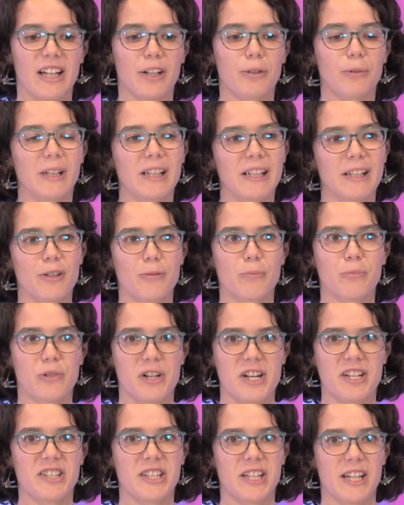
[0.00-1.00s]
really
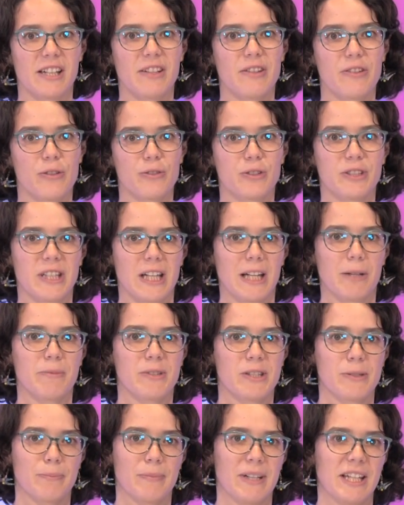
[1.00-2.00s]
appreciate the
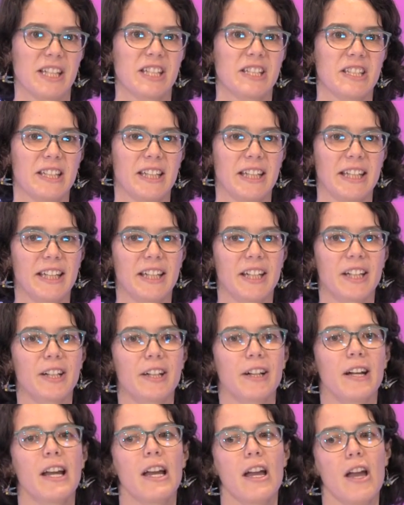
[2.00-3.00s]
time spent
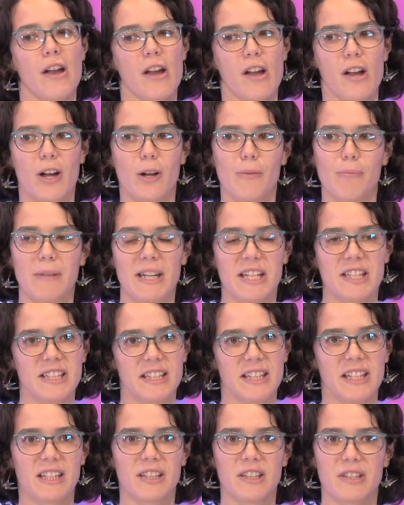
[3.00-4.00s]
here,
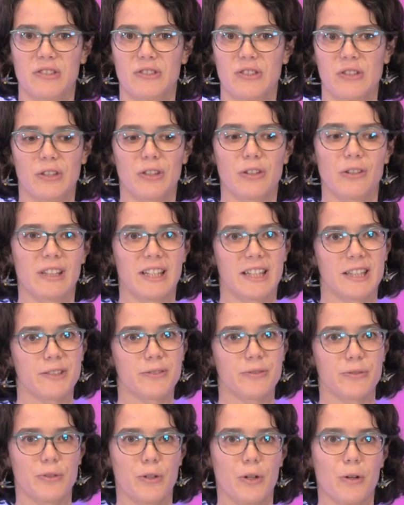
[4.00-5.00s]
meeting the
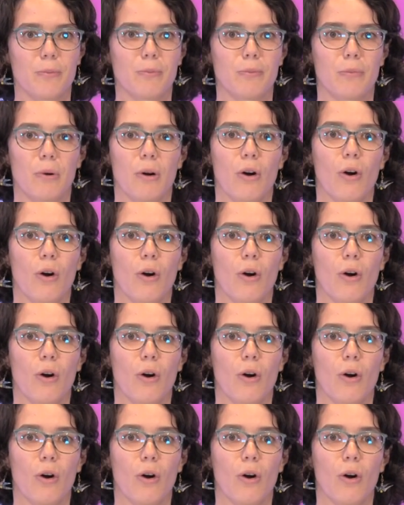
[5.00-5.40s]
colleagues from